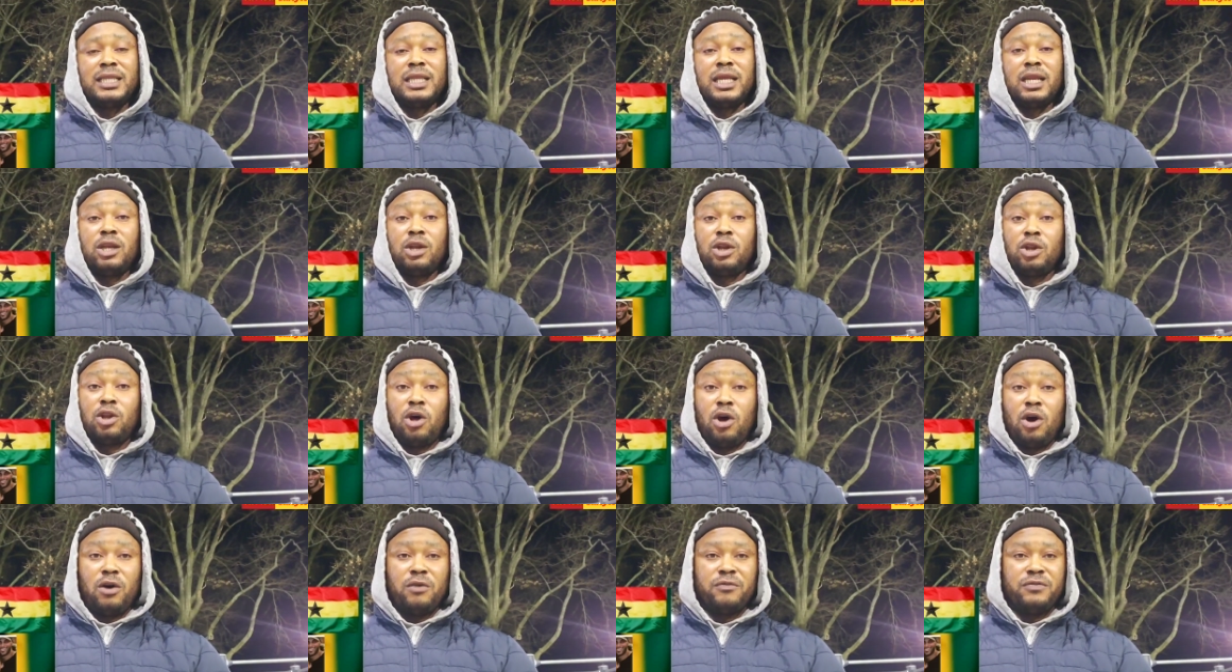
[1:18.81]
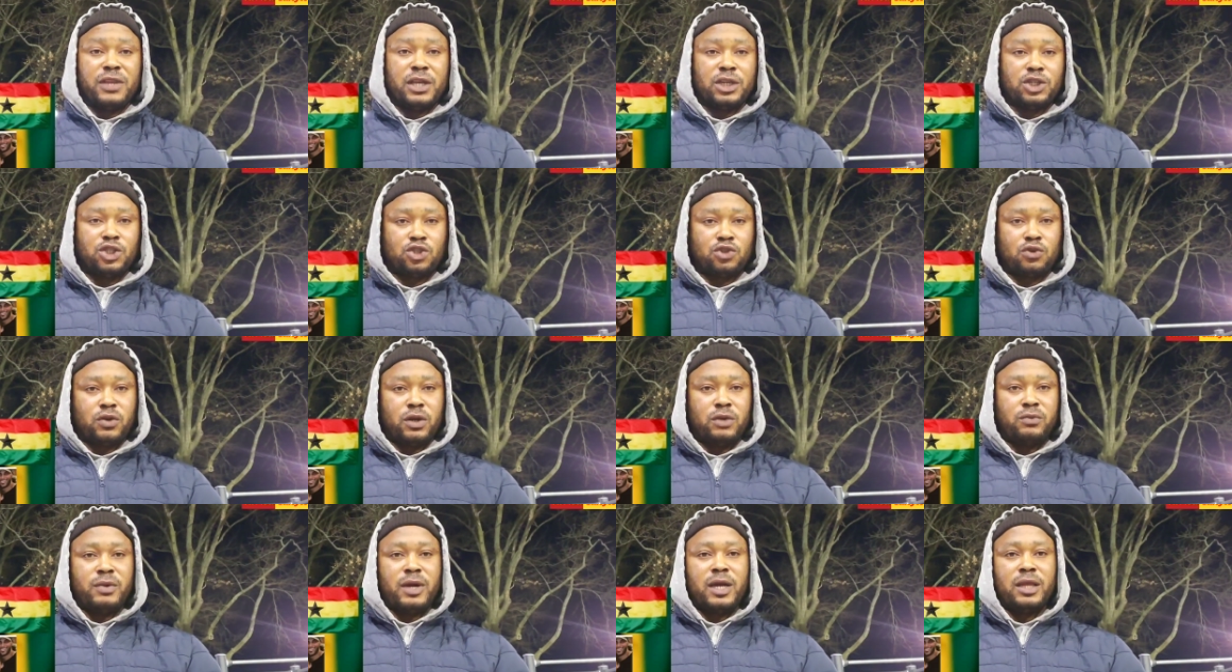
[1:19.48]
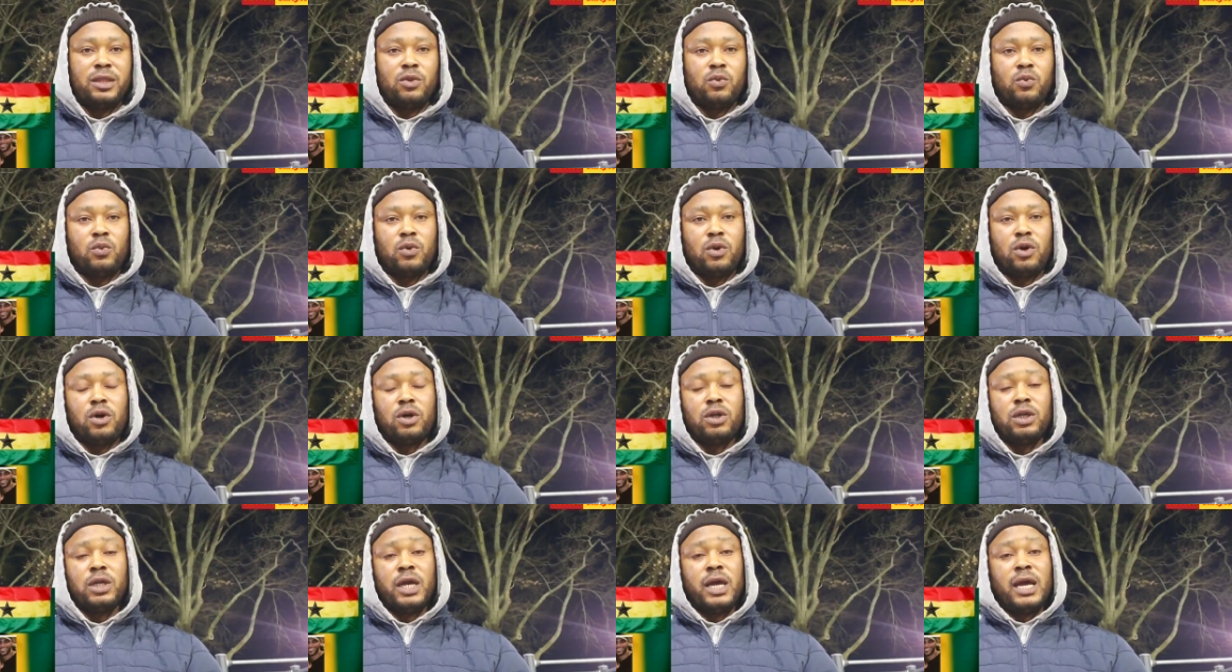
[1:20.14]
the love they show around the
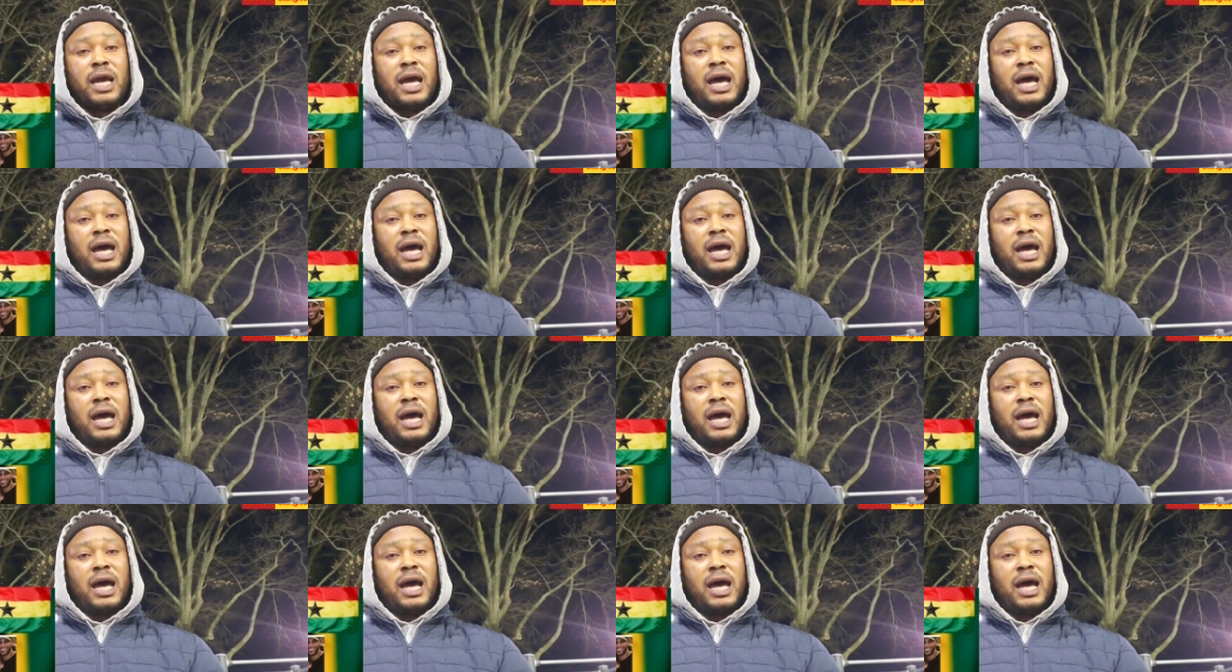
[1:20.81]
world